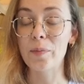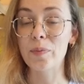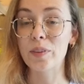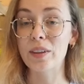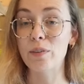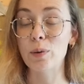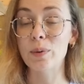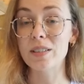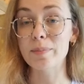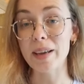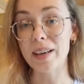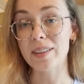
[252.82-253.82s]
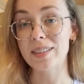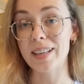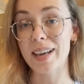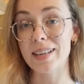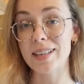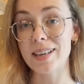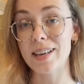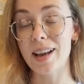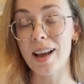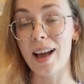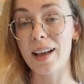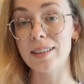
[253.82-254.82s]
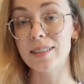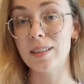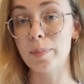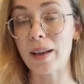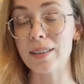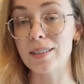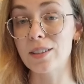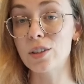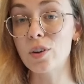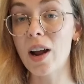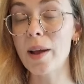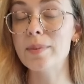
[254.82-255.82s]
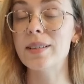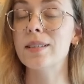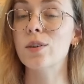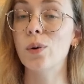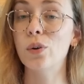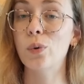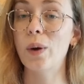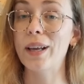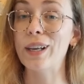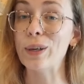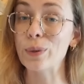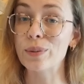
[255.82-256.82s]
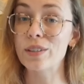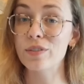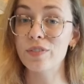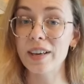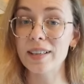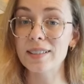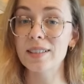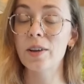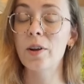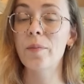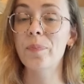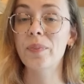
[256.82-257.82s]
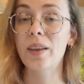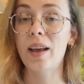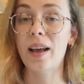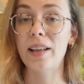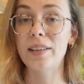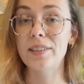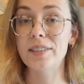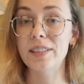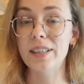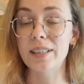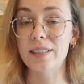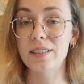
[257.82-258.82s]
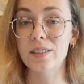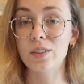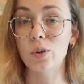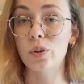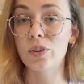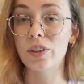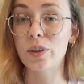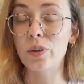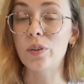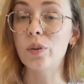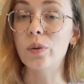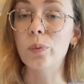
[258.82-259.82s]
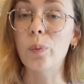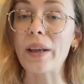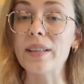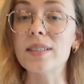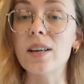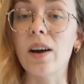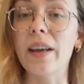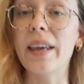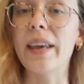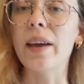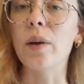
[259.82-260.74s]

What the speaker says: if you were to make the Zadie as the pattern describes, it's got quite a loose fit, and it's got the waist high here,